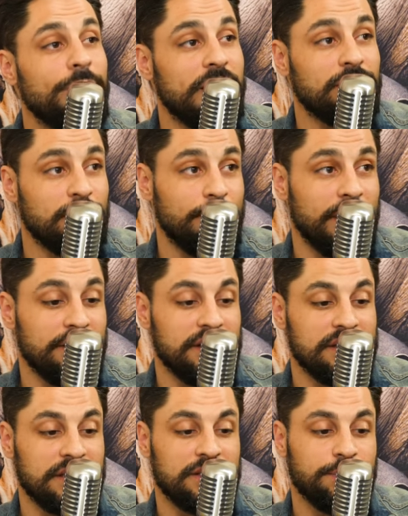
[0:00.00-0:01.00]
better about
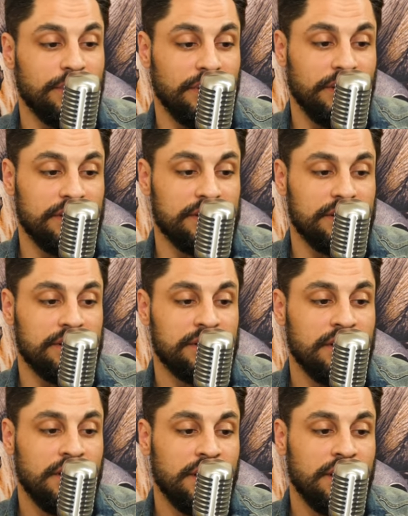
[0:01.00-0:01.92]
these experiences.